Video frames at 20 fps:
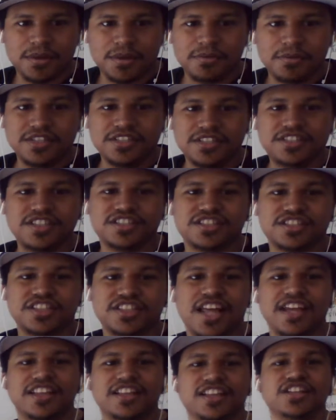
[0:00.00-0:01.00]
He just
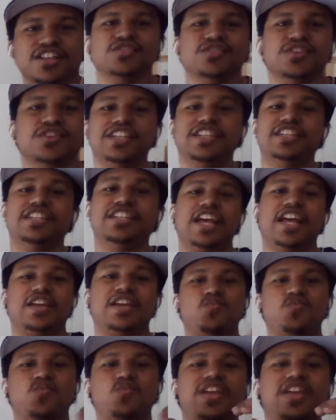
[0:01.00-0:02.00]
like literally like
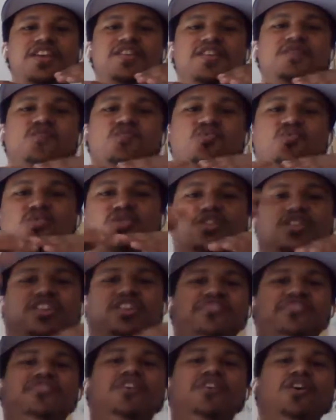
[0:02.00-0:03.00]
went really
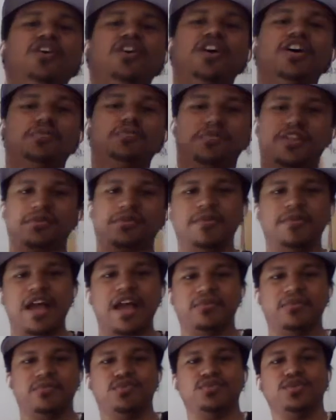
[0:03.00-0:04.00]
far up in the map
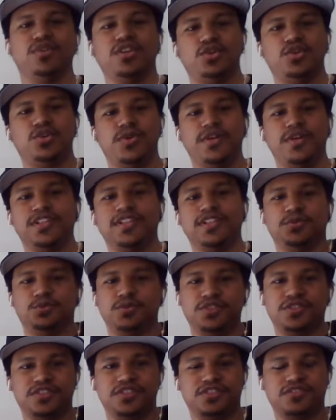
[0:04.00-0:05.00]
really quickly,
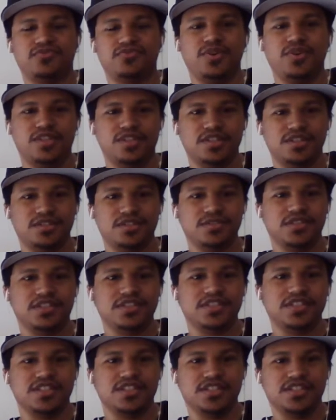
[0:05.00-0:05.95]
which is fucking crazy.